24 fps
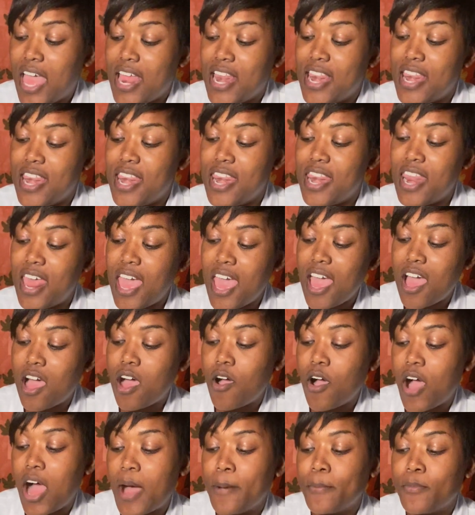
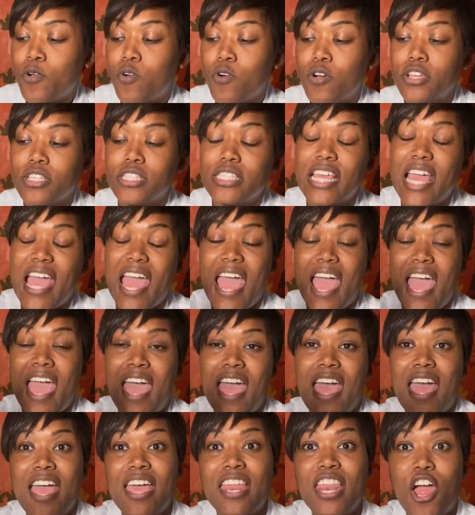Now I'm going to
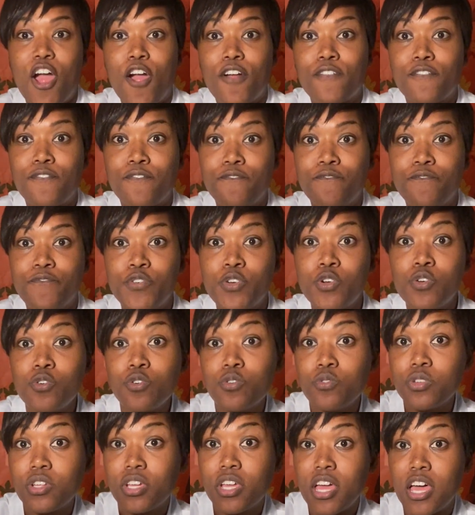add our
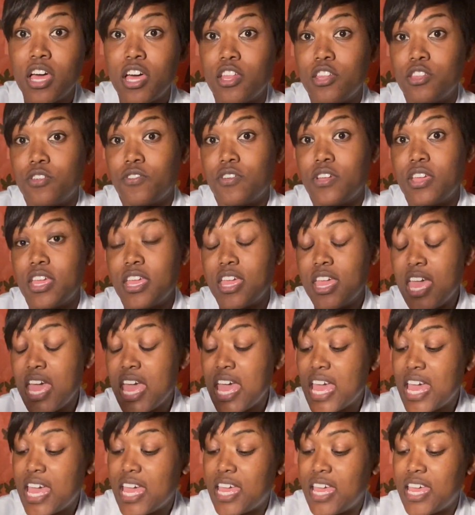food coloring
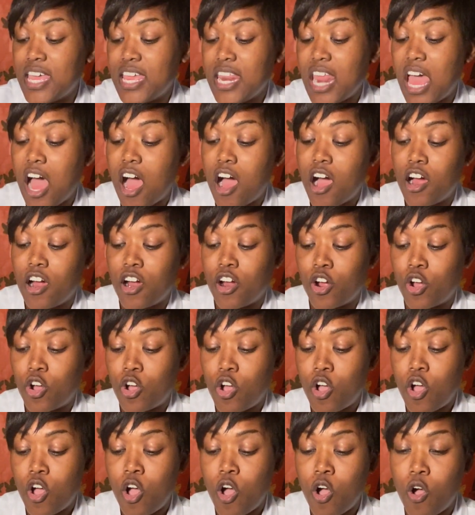in our
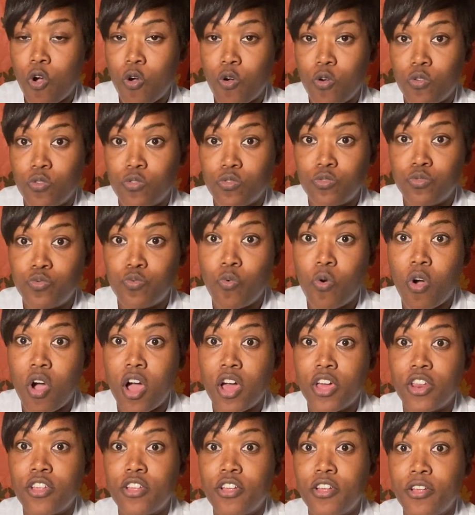cold
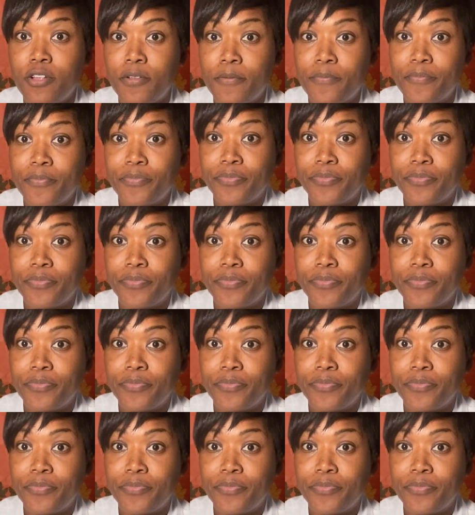water,